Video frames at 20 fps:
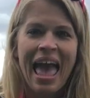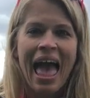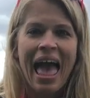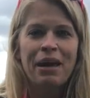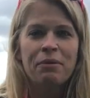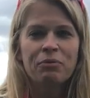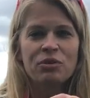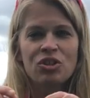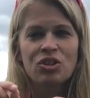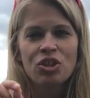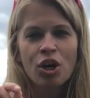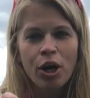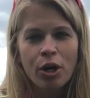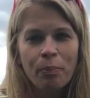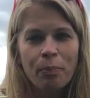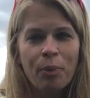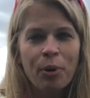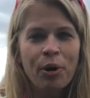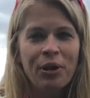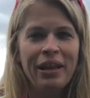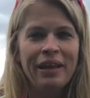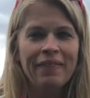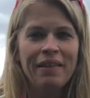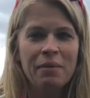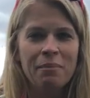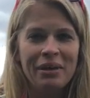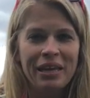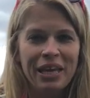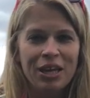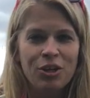and start putting
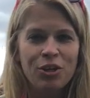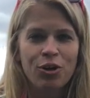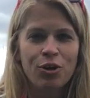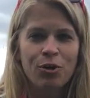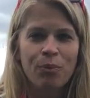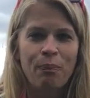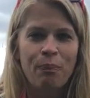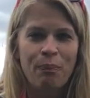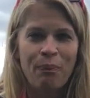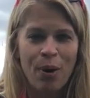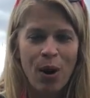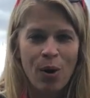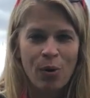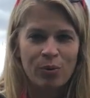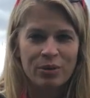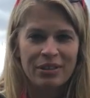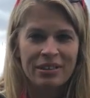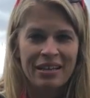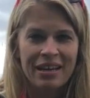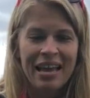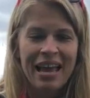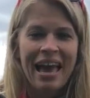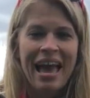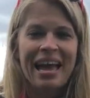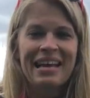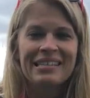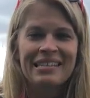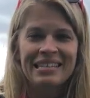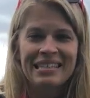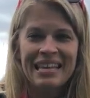them in your boat
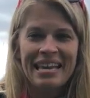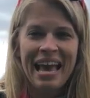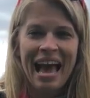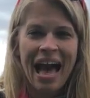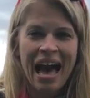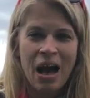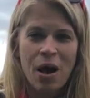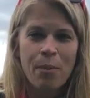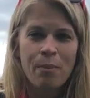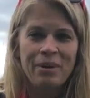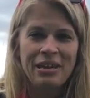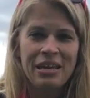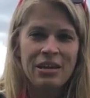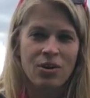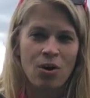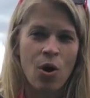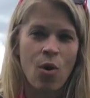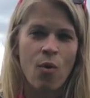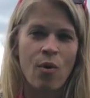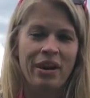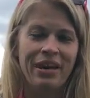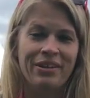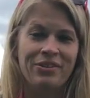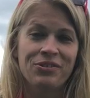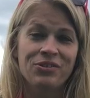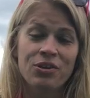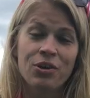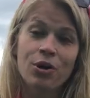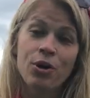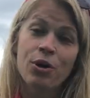and see how many
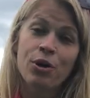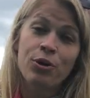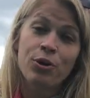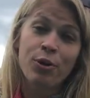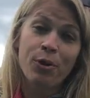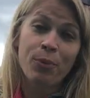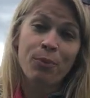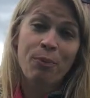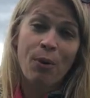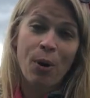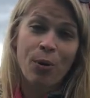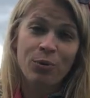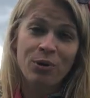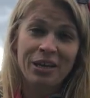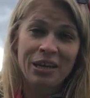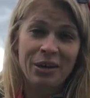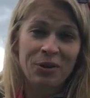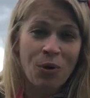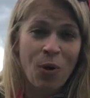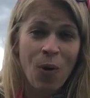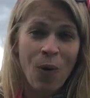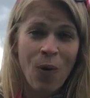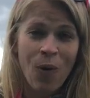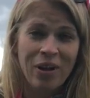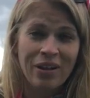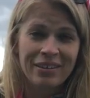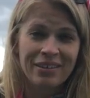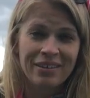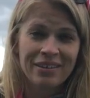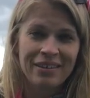coins your boat can
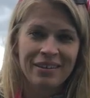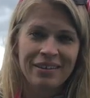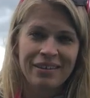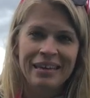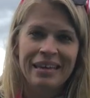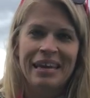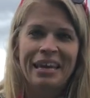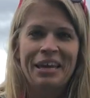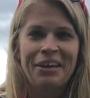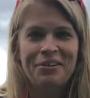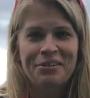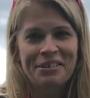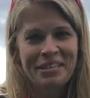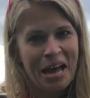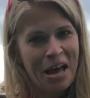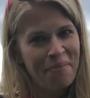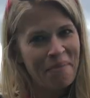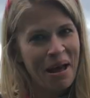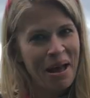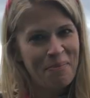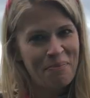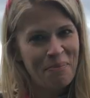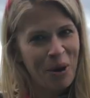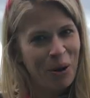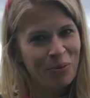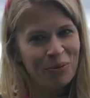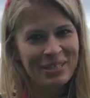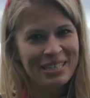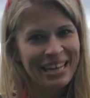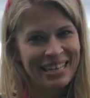hold. Here's how my
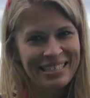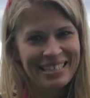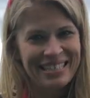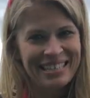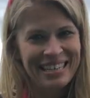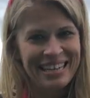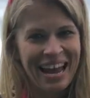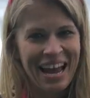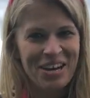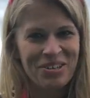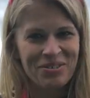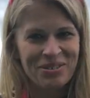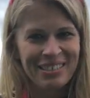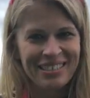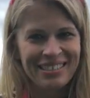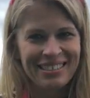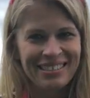boat tested out.